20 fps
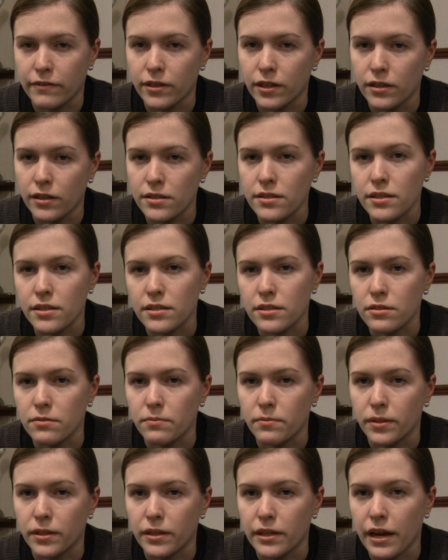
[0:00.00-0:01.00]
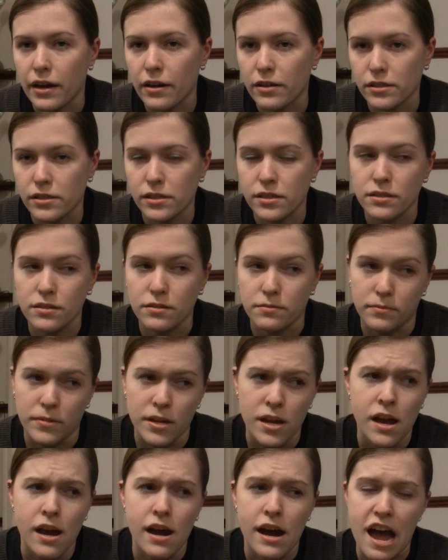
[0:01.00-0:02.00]
of class system and character system.
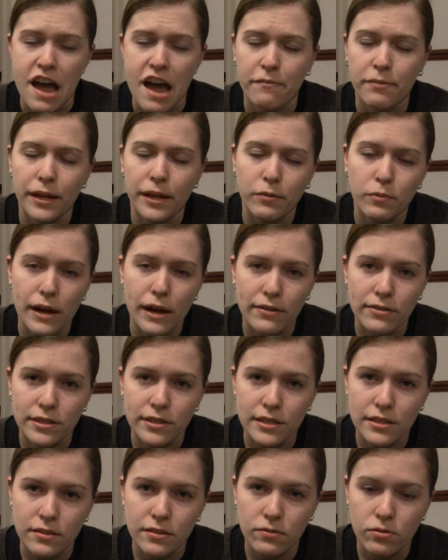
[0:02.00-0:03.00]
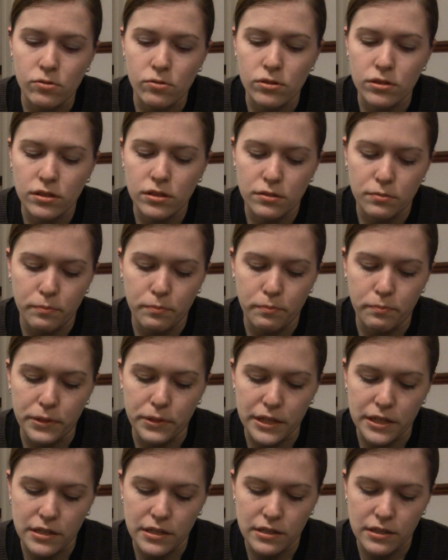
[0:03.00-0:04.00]
I have played WoW since, of course,
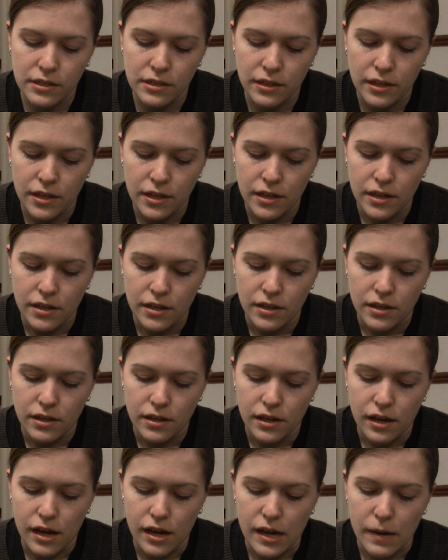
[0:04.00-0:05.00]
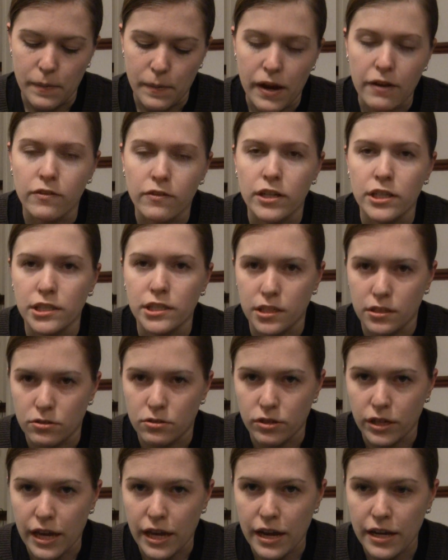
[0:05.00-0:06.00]
but I really did
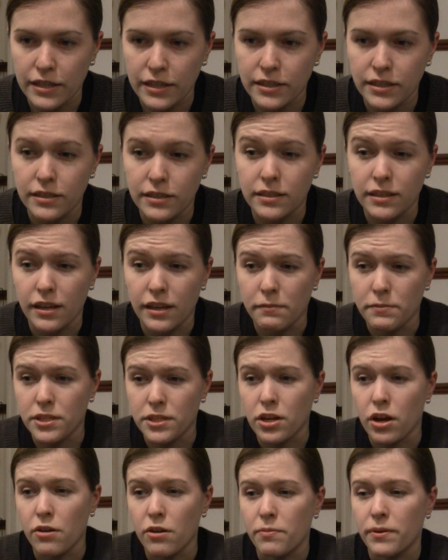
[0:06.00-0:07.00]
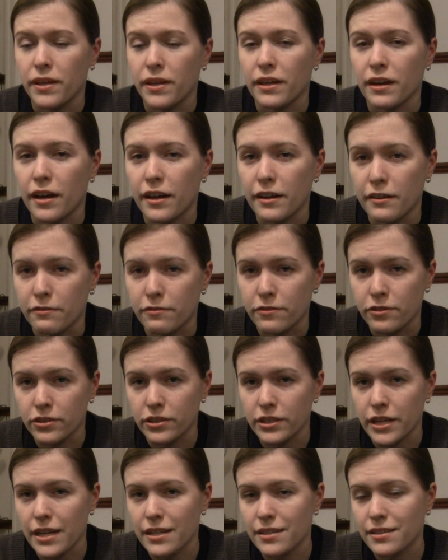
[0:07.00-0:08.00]
enjoy Galaxies, and I'm just hoping it kind of
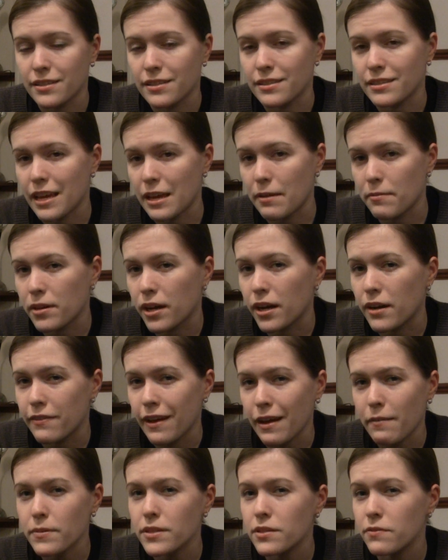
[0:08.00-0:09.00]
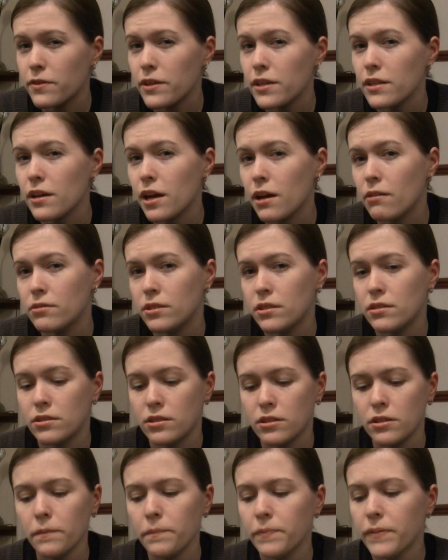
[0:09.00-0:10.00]
creates the same kind of atmosphere that I was
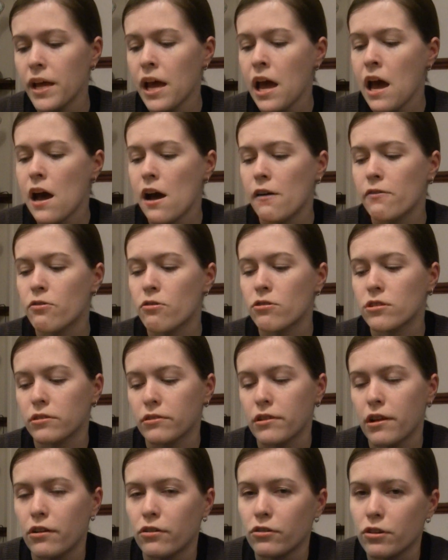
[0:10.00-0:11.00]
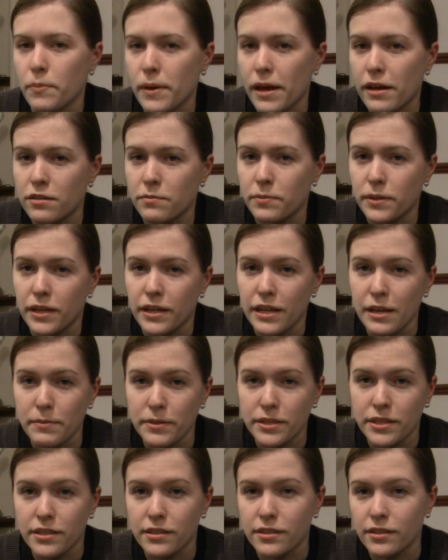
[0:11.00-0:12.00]
used to. Of course, I'll no longer be able to be an
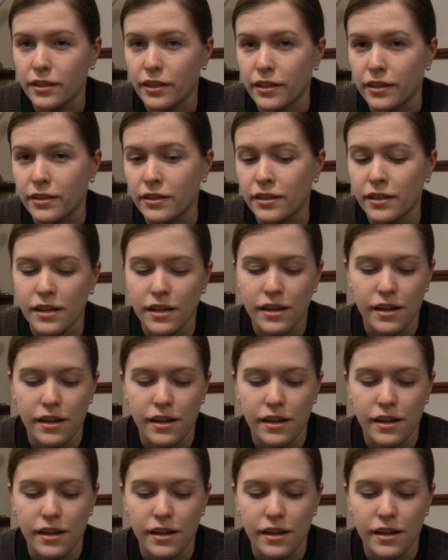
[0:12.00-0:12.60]
image designer,